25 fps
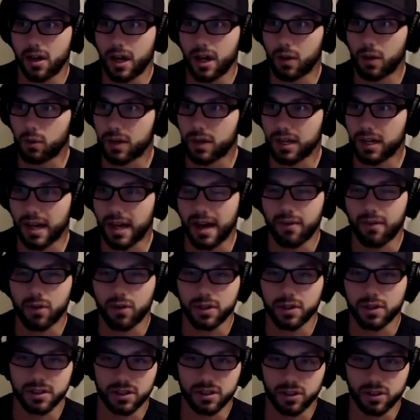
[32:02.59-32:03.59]
we have all
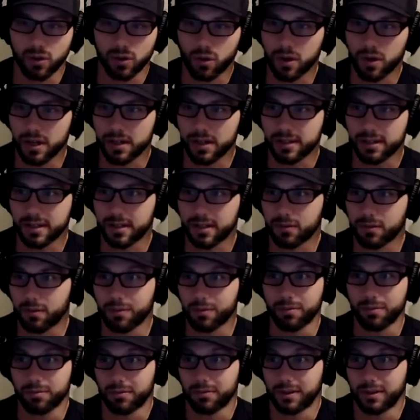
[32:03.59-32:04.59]
these stories,
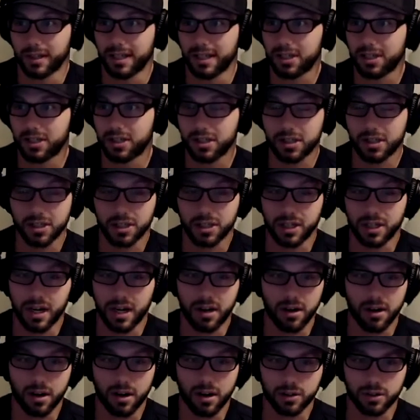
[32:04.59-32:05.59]
and let's just
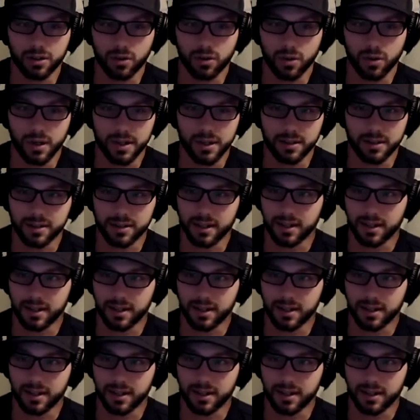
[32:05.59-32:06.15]
share our stories,